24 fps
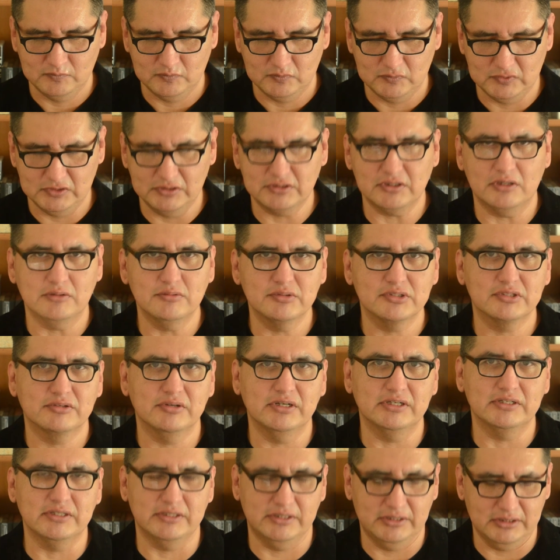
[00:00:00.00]
it's always
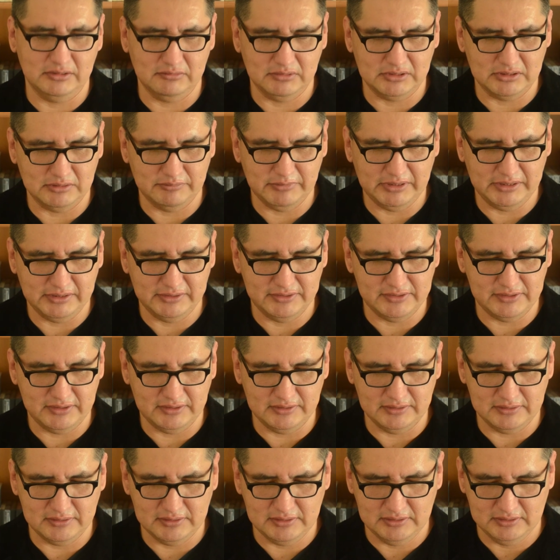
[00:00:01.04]
great to hear what the man
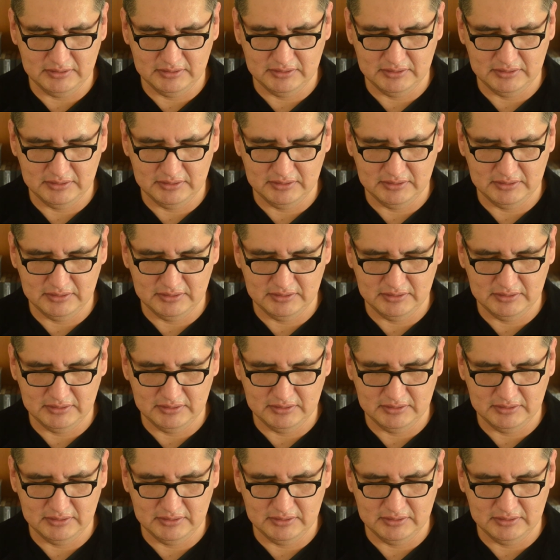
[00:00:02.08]
says,